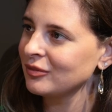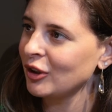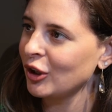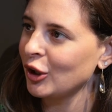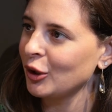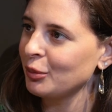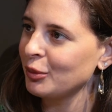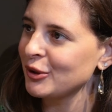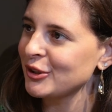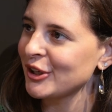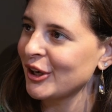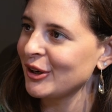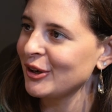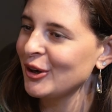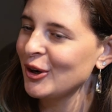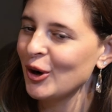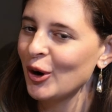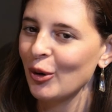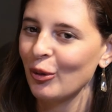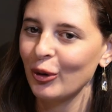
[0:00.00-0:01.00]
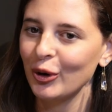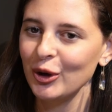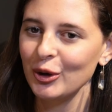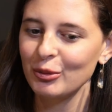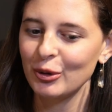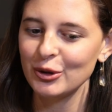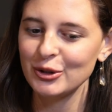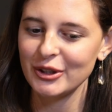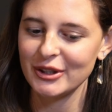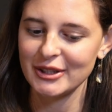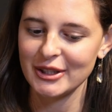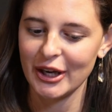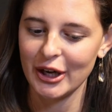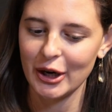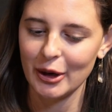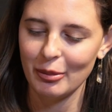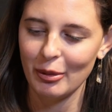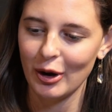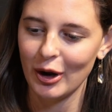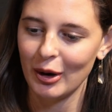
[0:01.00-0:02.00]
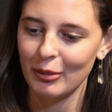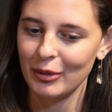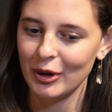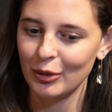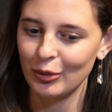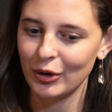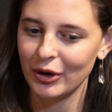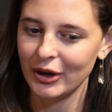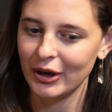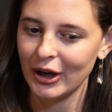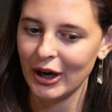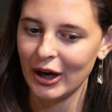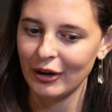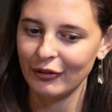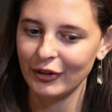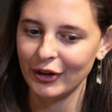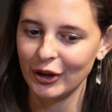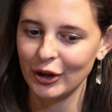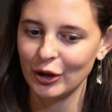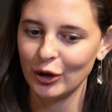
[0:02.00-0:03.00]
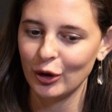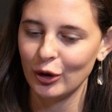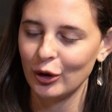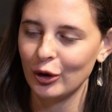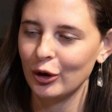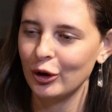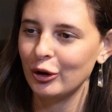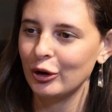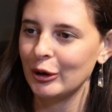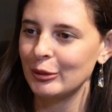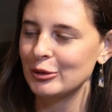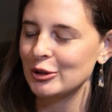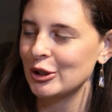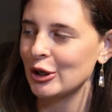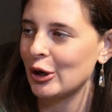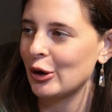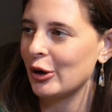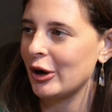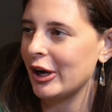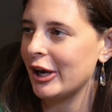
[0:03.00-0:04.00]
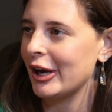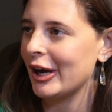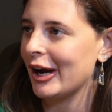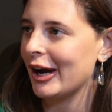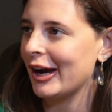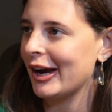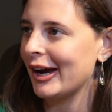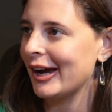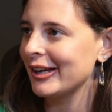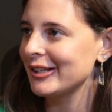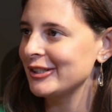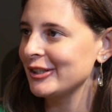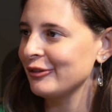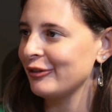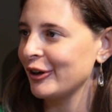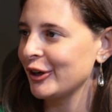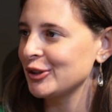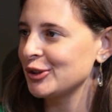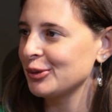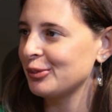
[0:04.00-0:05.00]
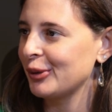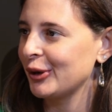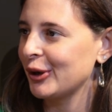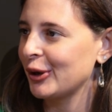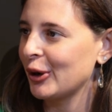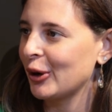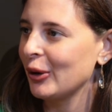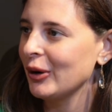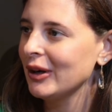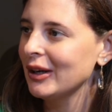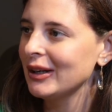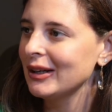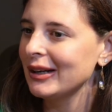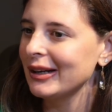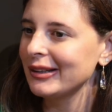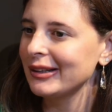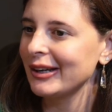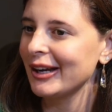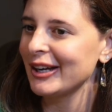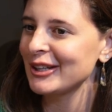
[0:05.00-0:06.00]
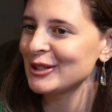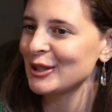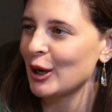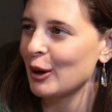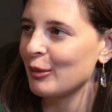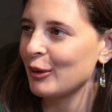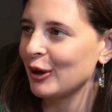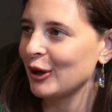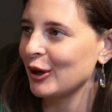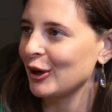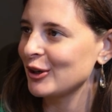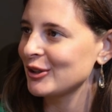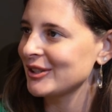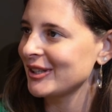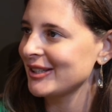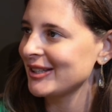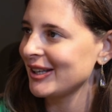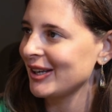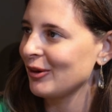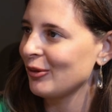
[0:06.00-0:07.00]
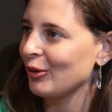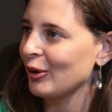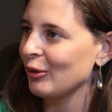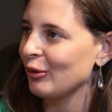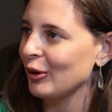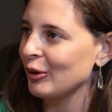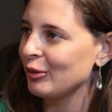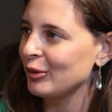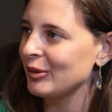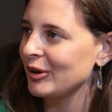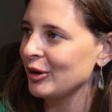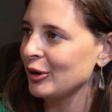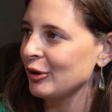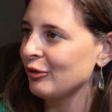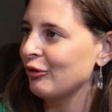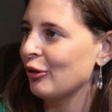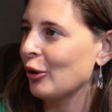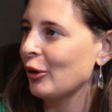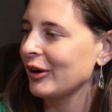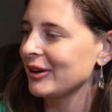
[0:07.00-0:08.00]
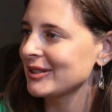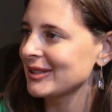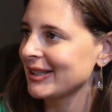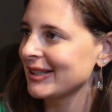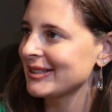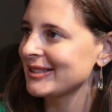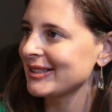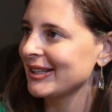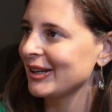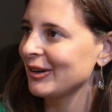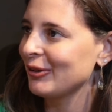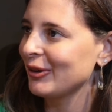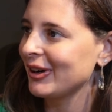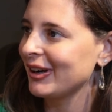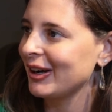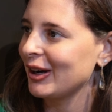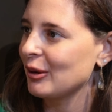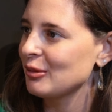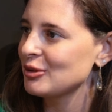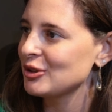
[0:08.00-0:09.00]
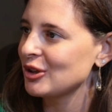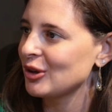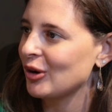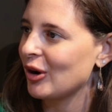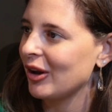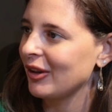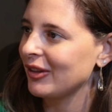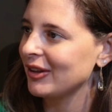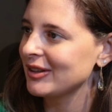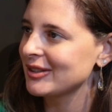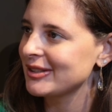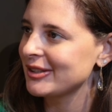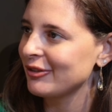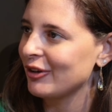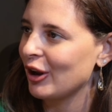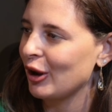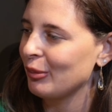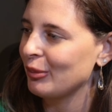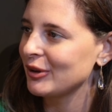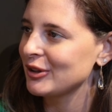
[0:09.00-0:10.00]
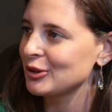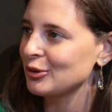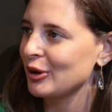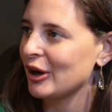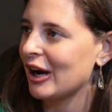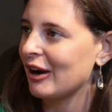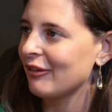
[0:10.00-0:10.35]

100%. What are you most excited about? I mean, we're having, crypto, AI, DeFi 2.0 in the next coming years. I think, what would be your focus, let's say, when it comes to all these developments we're